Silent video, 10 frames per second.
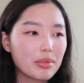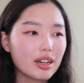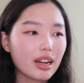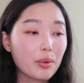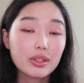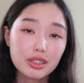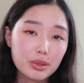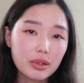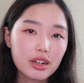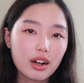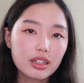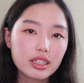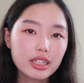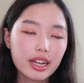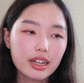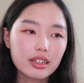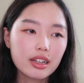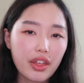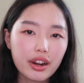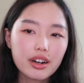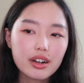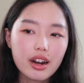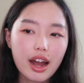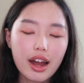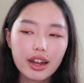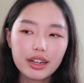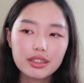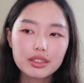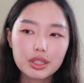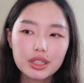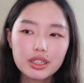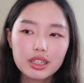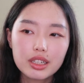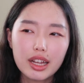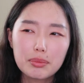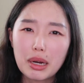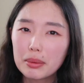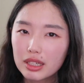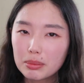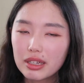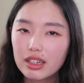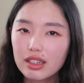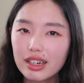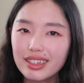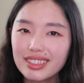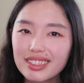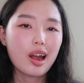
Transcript: But I went to community college, and there I took a public speaking class.